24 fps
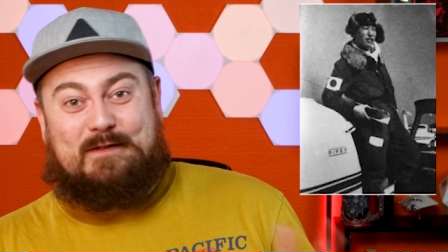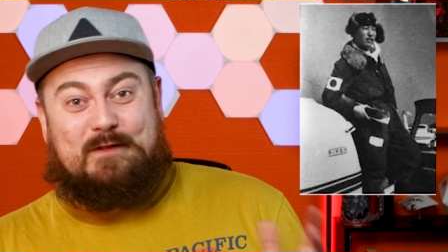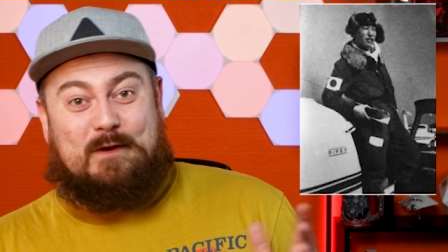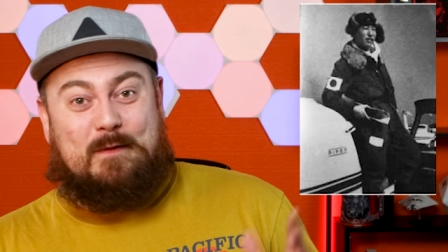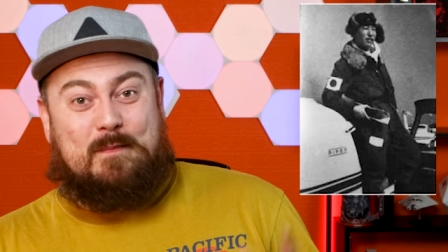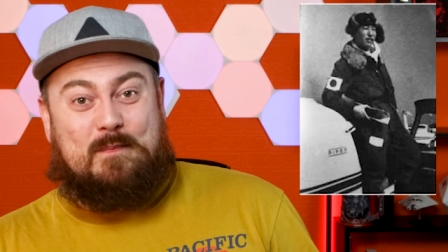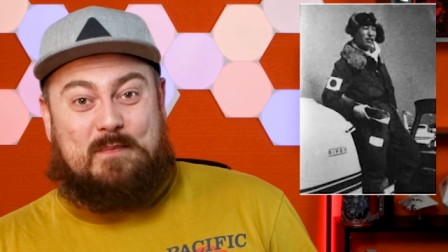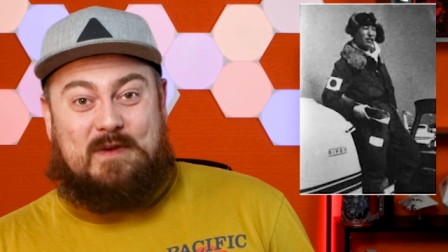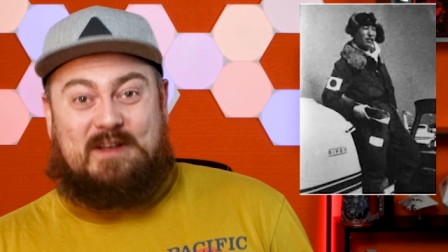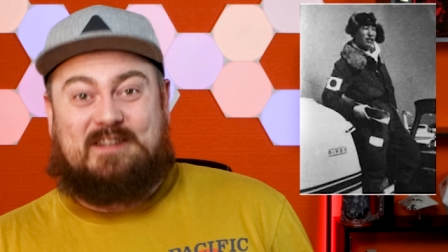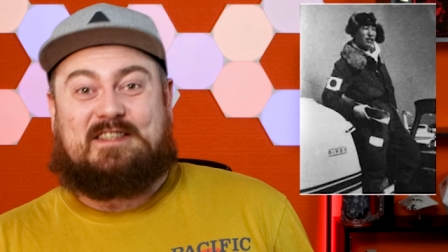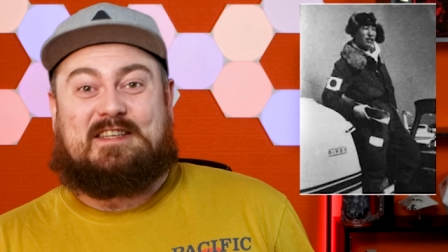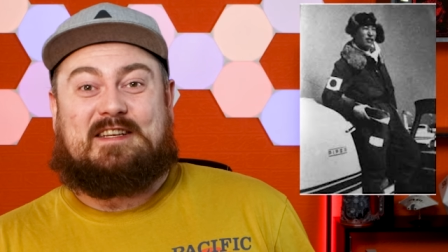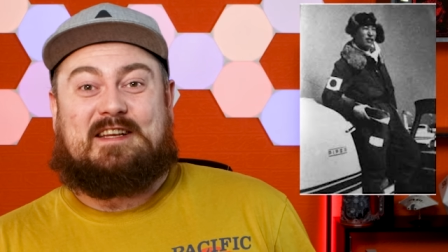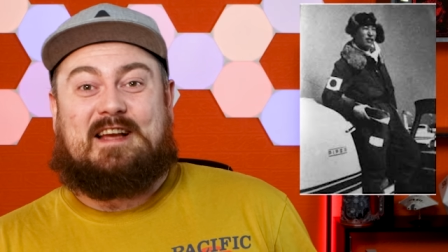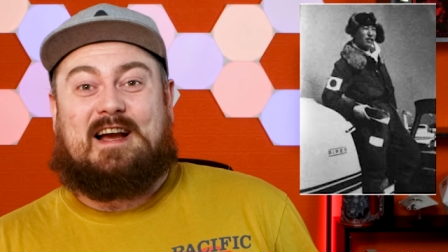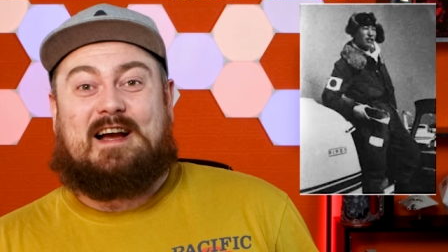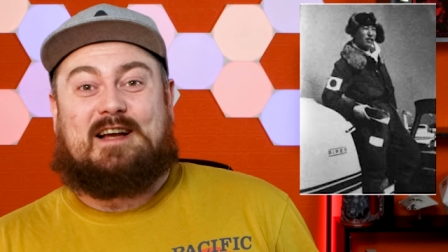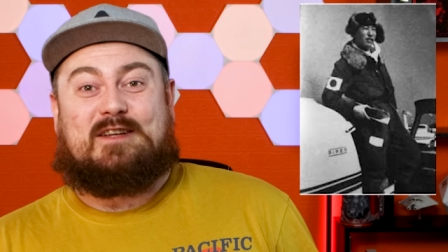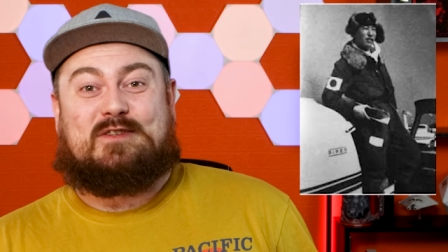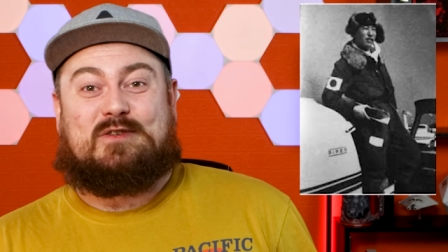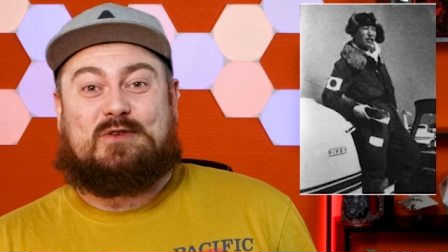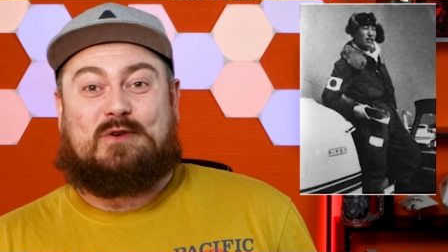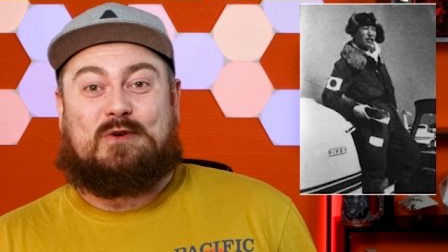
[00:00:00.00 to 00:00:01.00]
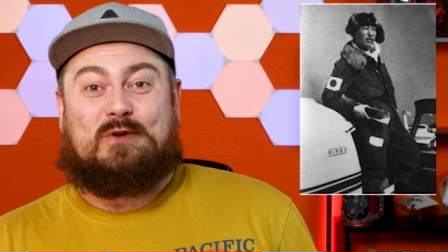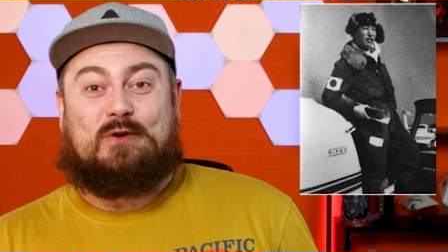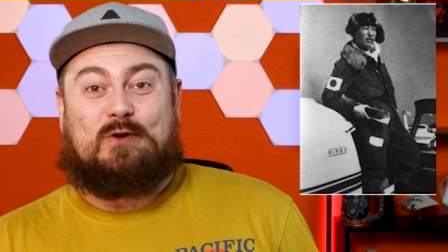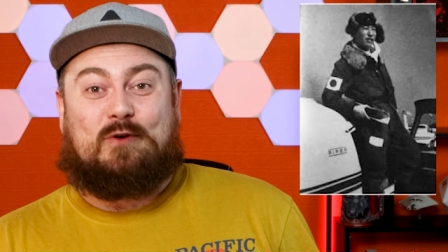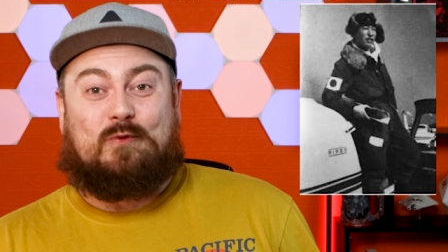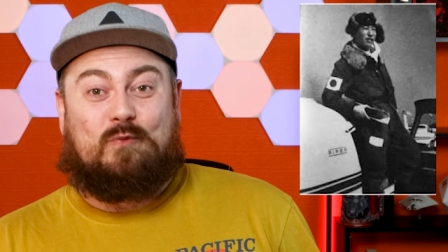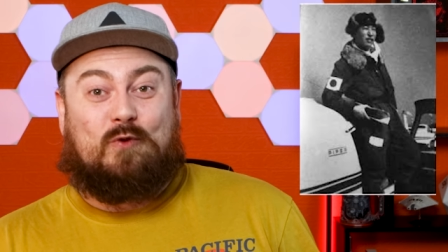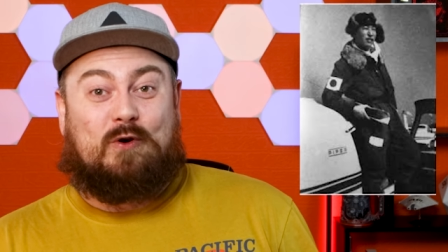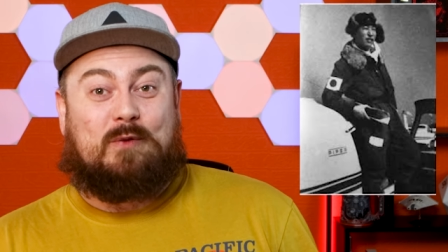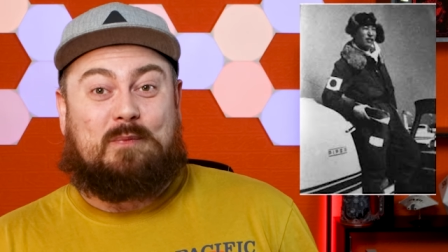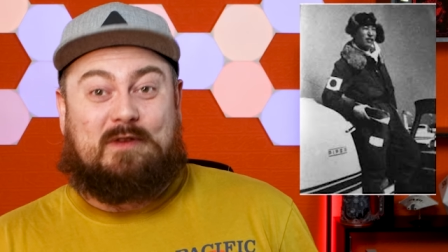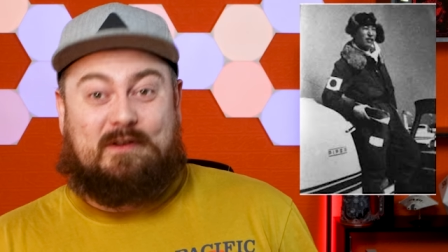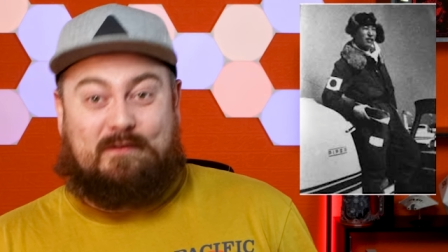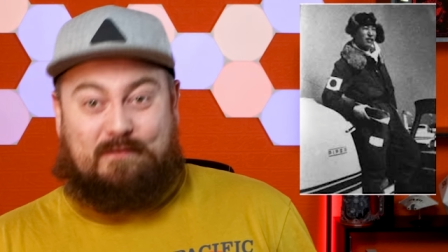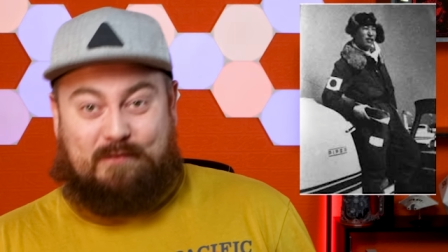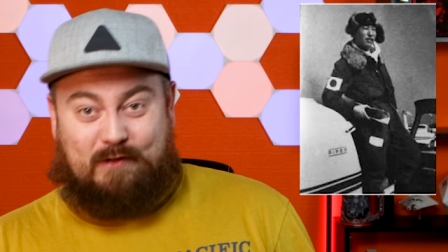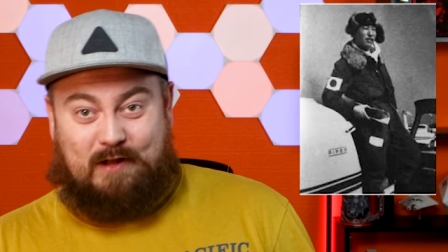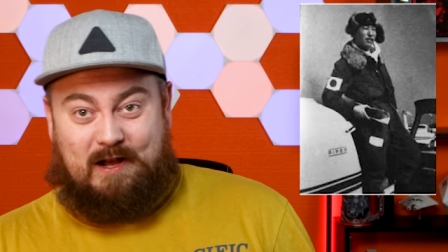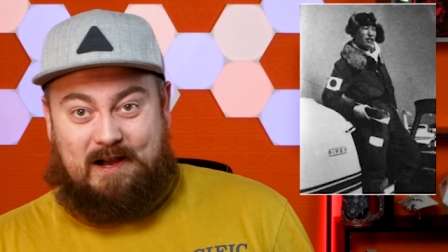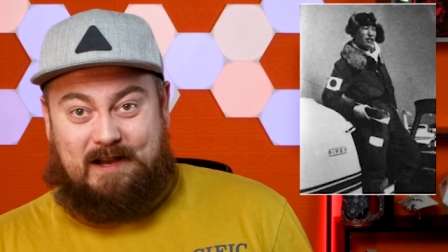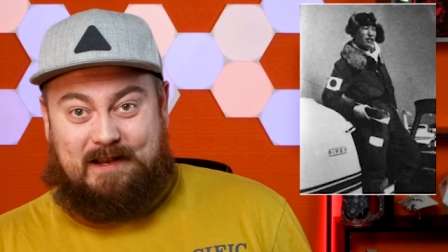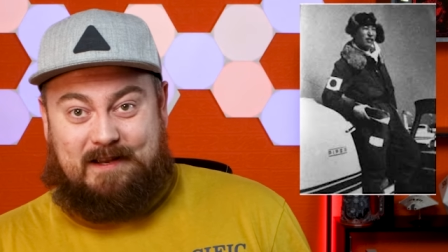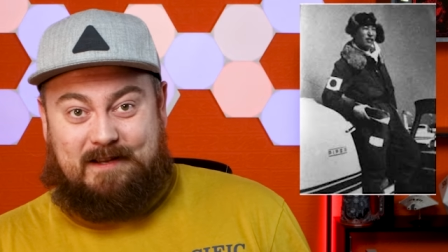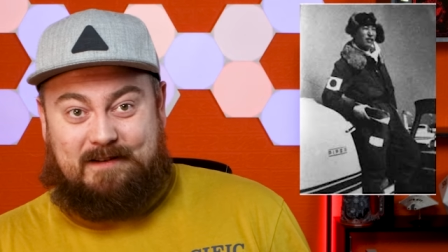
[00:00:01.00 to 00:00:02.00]
that Mitsuyasu would be
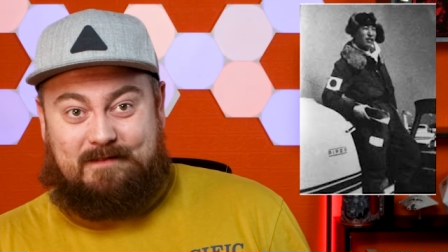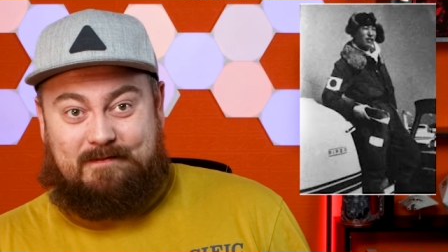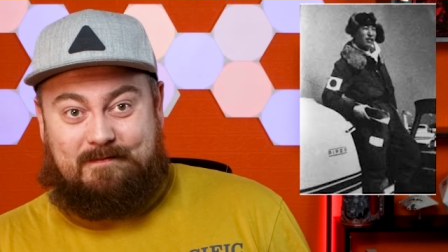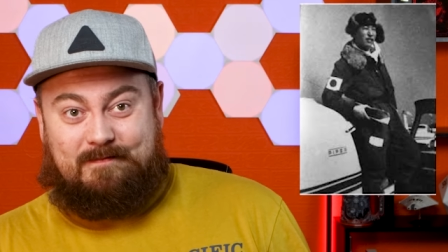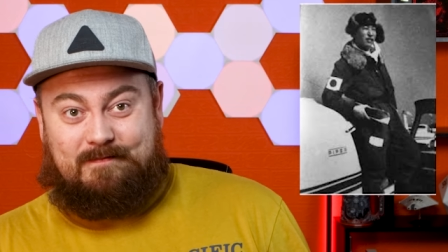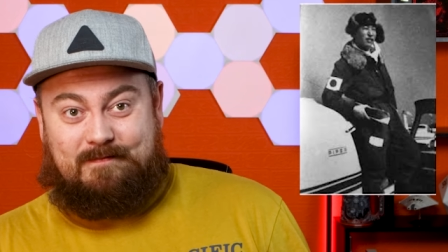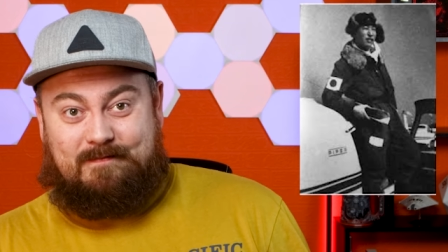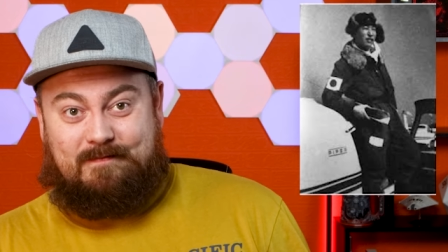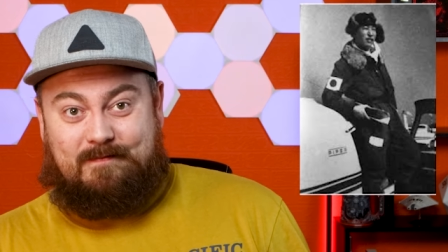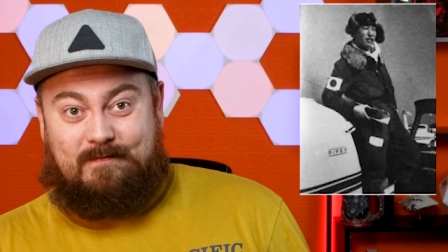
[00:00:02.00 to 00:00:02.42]
flying.